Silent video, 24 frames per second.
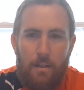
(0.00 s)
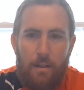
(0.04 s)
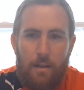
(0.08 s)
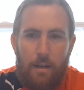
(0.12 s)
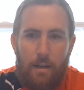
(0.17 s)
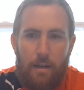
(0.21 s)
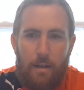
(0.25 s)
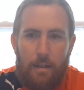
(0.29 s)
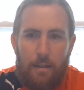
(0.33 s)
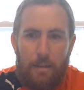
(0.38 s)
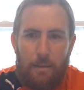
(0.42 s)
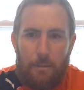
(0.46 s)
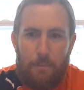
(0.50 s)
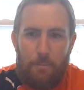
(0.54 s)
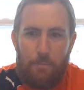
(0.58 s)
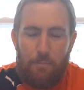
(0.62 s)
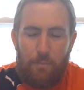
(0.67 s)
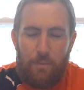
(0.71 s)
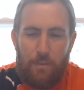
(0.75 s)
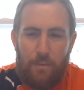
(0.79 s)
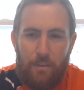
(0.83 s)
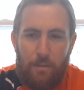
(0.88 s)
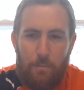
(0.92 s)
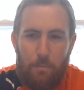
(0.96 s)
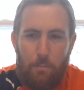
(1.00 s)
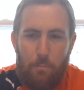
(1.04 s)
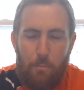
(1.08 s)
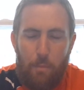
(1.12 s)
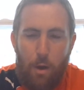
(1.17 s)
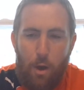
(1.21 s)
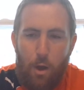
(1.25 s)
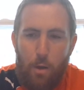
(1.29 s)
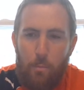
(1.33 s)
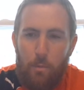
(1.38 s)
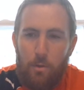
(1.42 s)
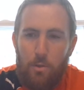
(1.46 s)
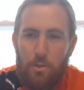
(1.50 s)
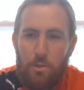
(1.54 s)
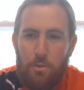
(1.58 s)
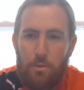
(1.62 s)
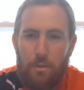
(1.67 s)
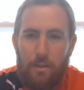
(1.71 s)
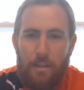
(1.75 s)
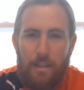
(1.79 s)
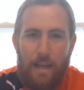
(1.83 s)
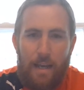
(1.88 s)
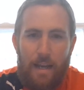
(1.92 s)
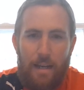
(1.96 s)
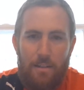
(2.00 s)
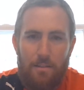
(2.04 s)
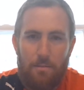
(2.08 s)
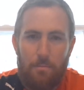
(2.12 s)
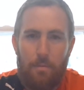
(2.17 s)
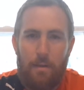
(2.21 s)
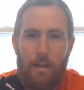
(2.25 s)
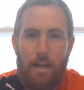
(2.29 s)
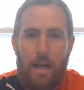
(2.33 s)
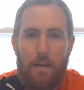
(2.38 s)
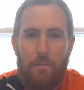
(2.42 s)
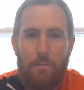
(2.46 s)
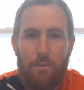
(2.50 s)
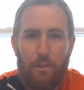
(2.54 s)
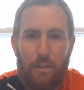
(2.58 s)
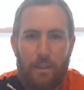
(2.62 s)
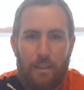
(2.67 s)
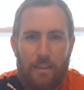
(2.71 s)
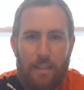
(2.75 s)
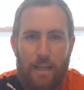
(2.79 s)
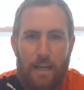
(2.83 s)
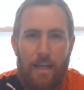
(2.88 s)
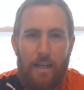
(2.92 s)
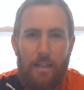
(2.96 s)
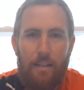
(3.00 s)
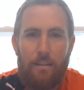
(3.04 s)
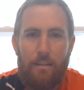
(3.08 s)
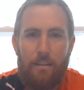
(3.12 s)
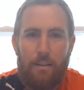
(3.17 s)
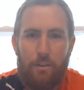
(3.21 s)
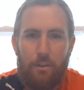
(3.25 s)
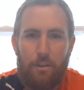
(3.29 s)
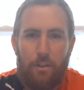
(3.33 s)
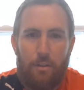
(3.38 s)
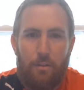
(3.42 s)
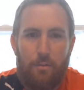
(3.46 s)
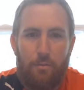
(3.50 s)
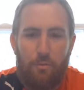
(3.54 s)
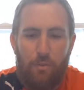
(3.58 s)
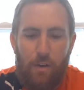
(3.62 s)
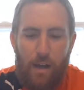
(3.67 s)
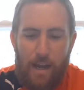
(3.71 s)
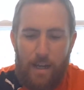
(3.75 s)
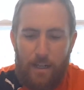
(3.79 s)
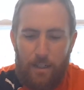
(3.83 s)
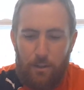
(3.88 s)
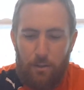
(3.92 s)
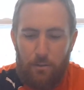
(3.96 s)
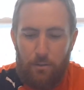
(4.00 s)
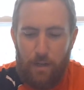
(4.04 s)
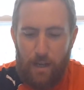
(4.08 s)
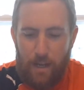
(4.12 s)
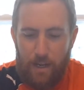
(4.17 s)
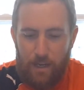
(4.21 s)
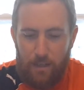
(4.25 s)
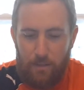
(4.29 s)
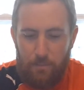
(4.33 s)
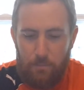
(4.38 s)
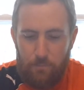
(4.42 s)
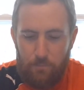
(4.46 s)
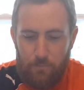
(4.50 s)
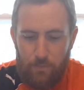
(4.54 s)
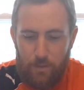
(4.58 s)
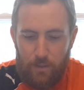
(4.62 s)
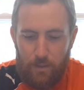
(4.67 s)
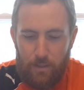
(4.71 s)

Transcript: the moment you engage in behavior like that, they're going to flag your name.